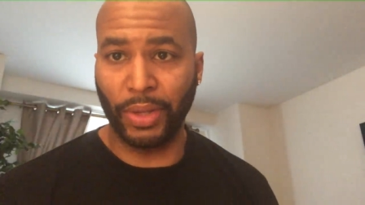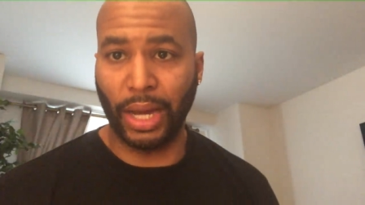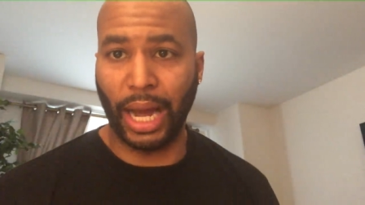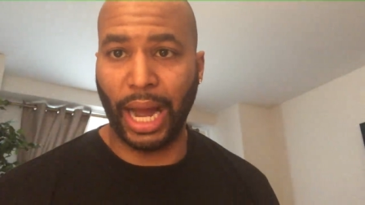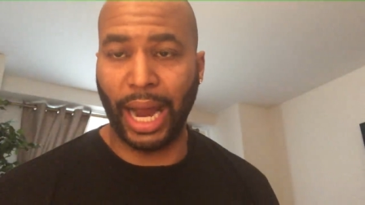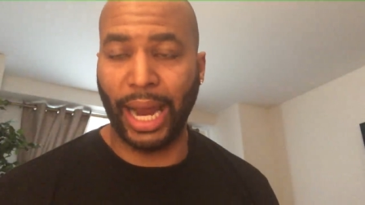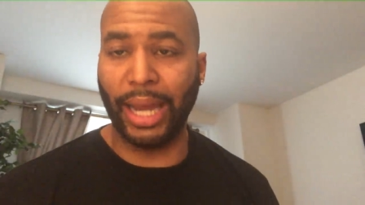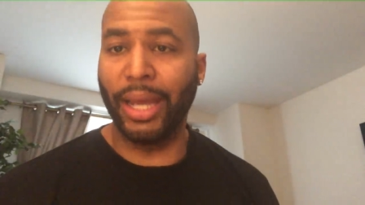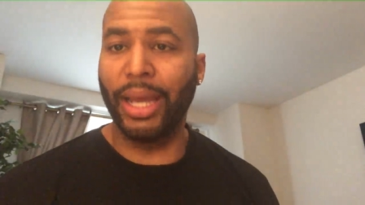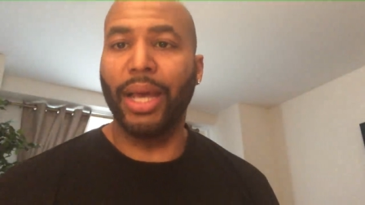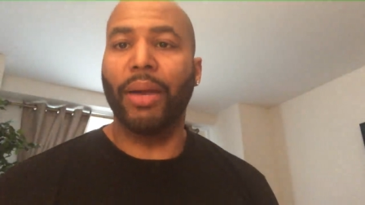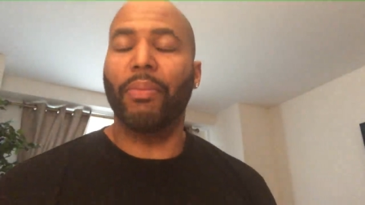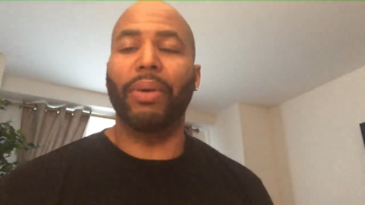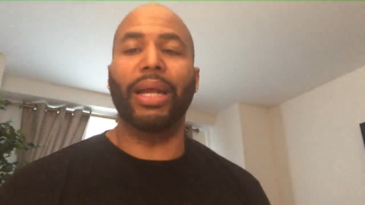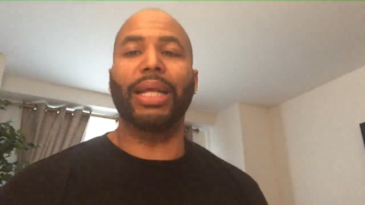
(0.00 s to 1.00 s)
All right,
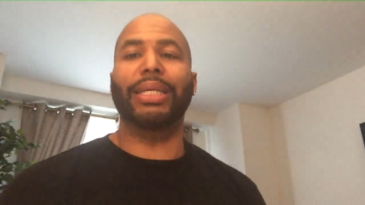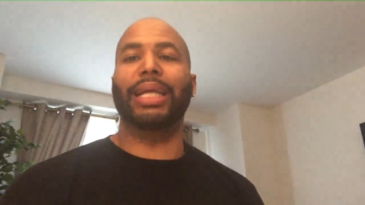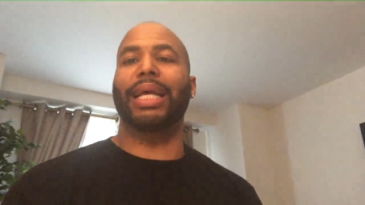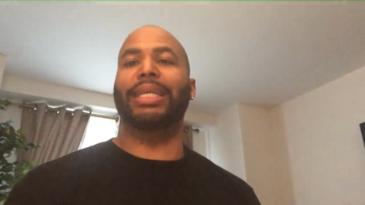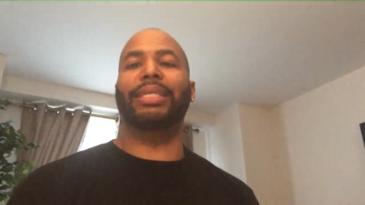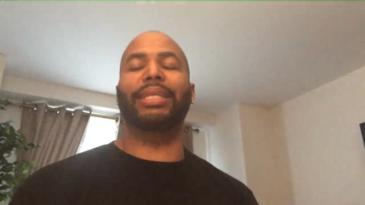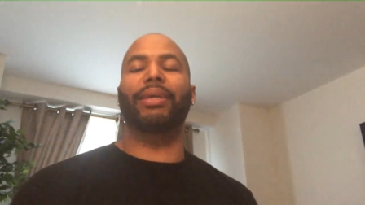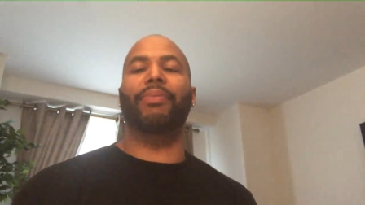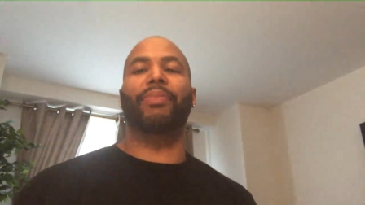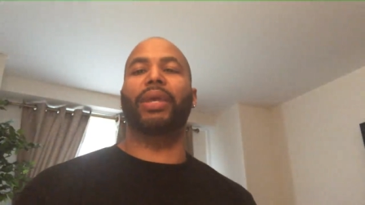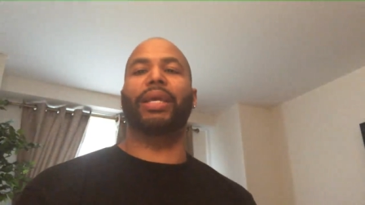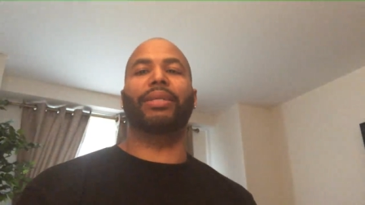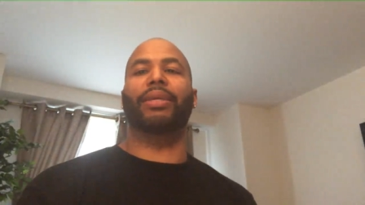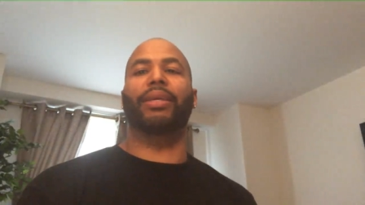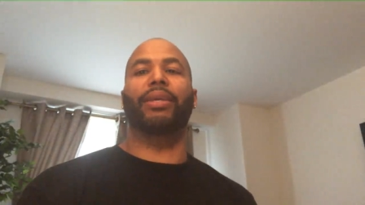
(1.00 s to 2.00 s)
but it isn't.
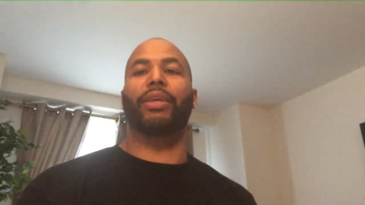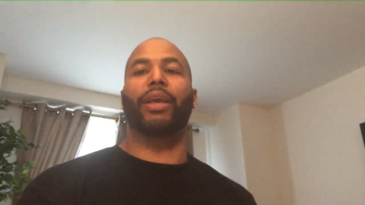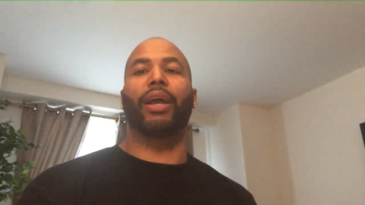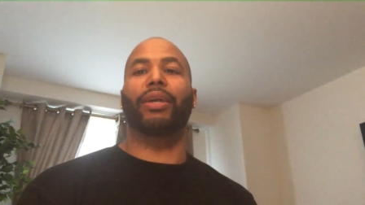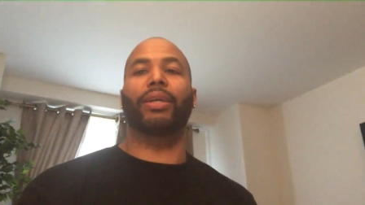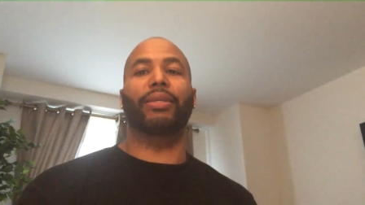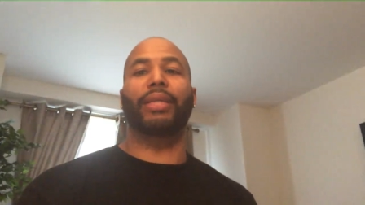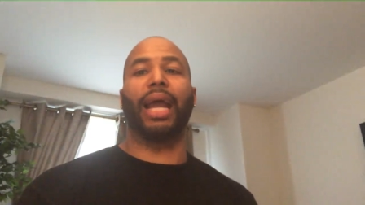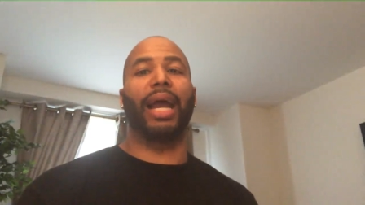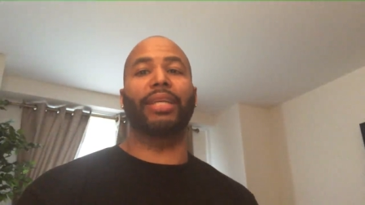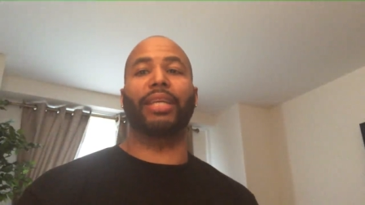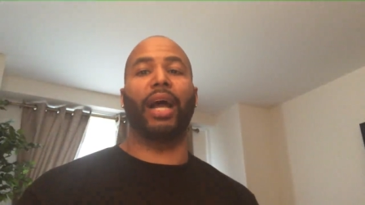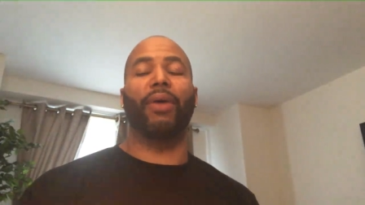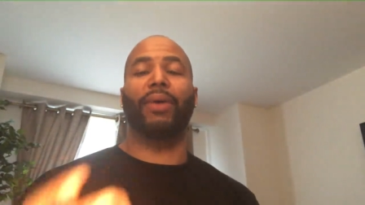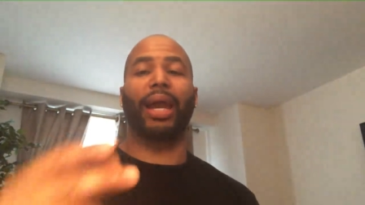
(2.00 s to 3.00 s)
It, it, guys,
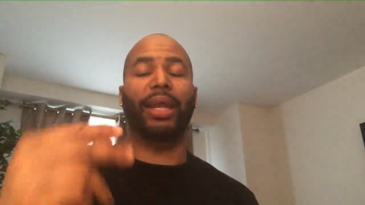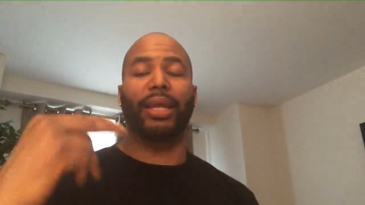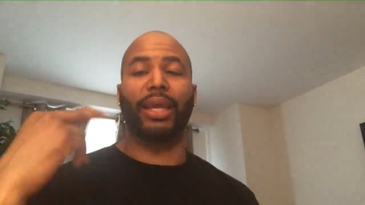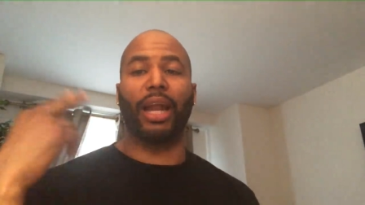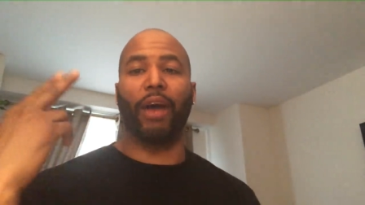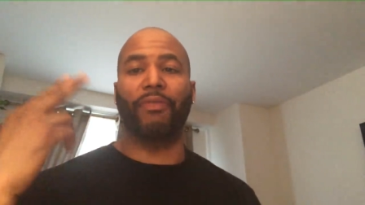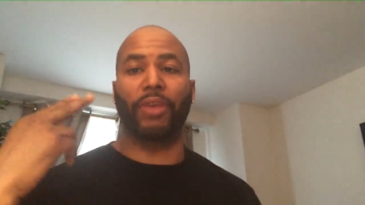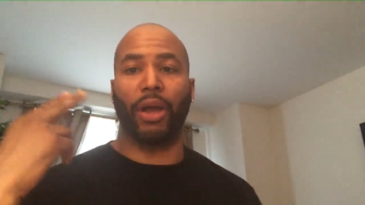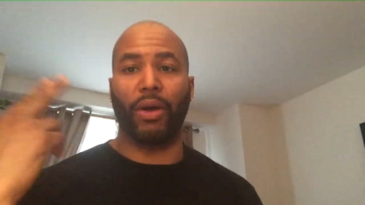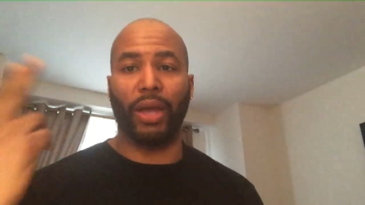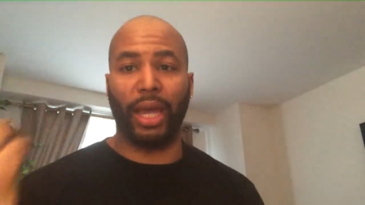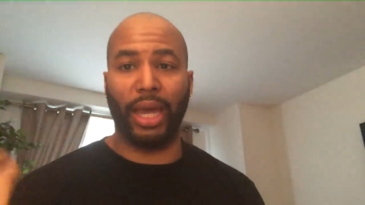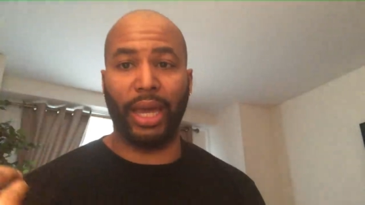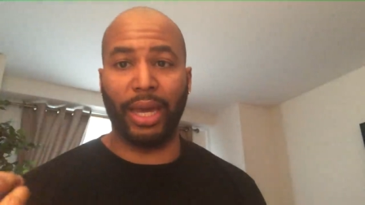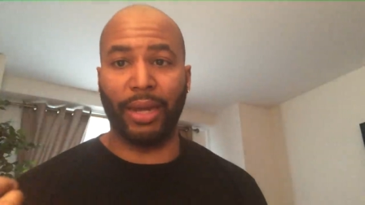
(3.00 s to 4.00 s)
y'all got to get off your
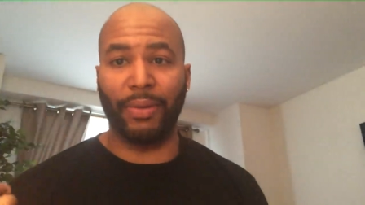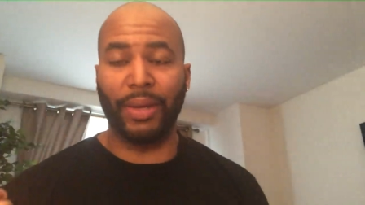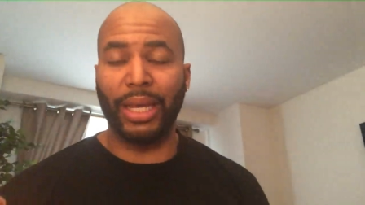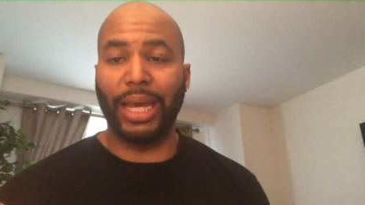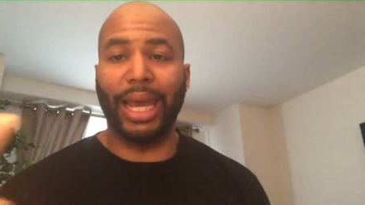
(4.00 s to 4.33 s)
head